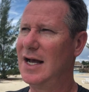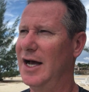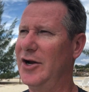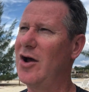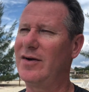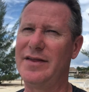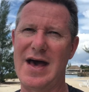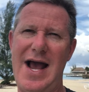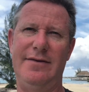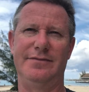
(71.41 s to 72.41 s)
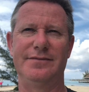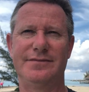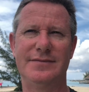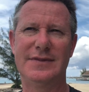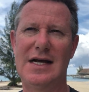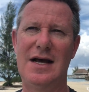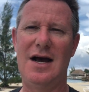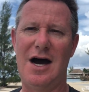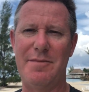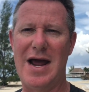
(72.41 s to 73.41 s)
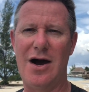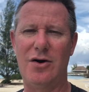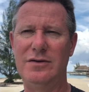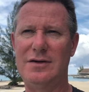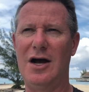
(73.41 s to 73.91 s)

And not only that, I'm now